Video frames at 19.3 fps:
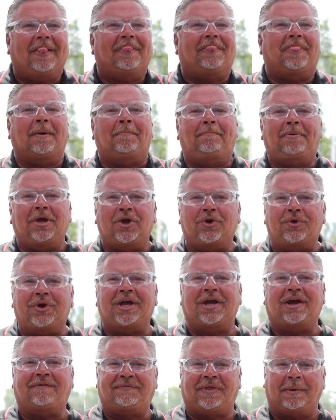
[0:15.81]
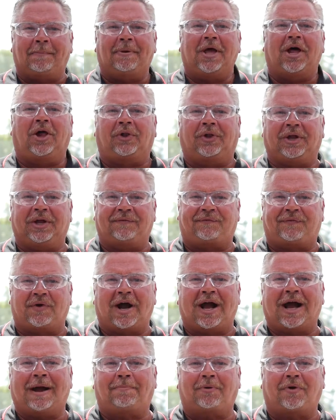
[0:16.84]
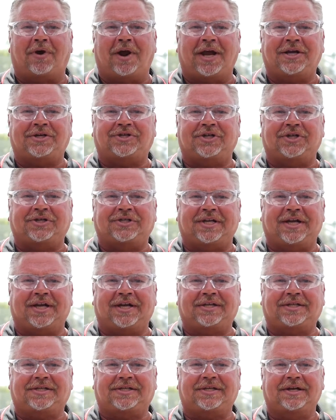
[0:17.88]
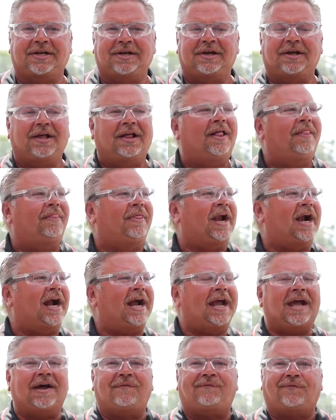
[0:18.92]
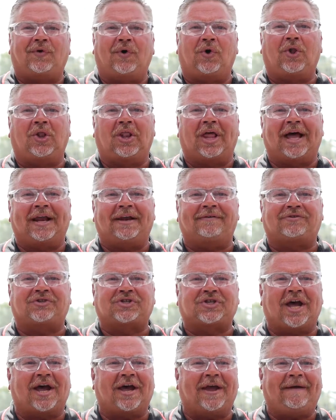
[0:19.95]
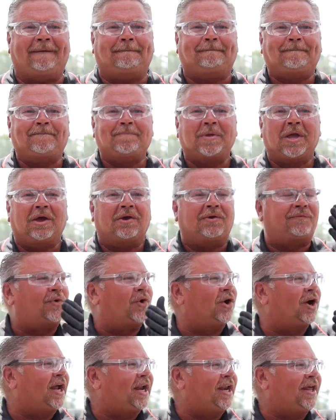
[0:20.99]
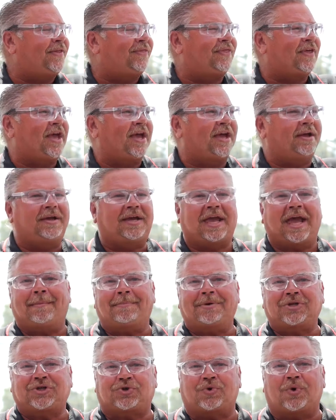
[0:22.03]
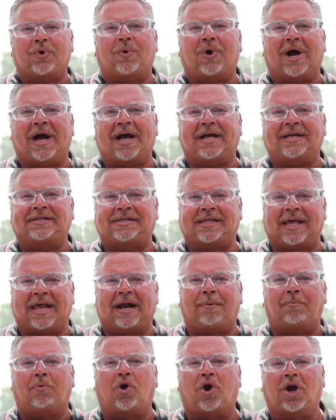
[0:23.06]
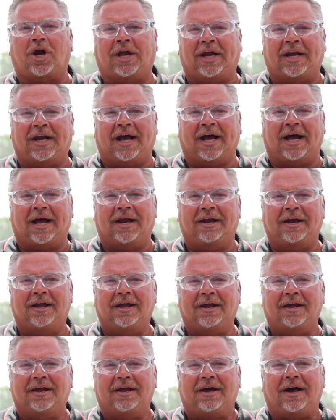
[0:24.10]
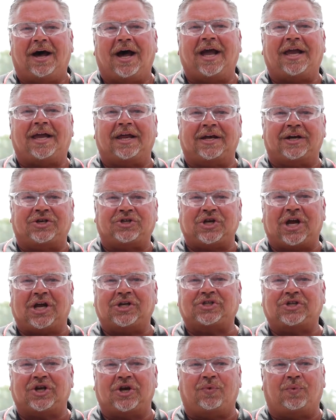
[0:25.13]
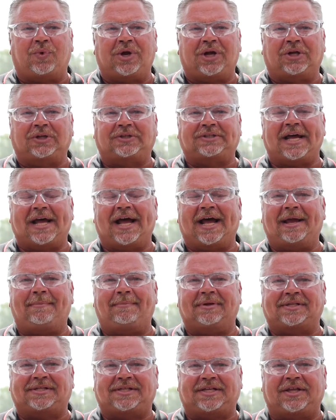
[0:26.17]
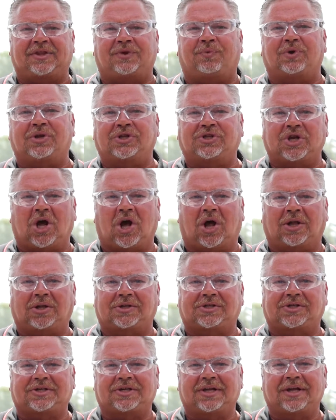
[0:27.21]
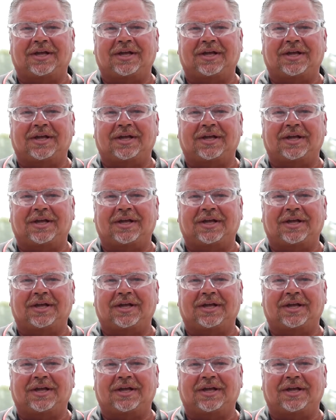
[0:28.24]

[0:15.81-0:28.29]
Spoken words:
The beauty of the building for operations is that I have full line of sight for anything chemistry-wise that I'm working on. I can adjust in real time and see the results.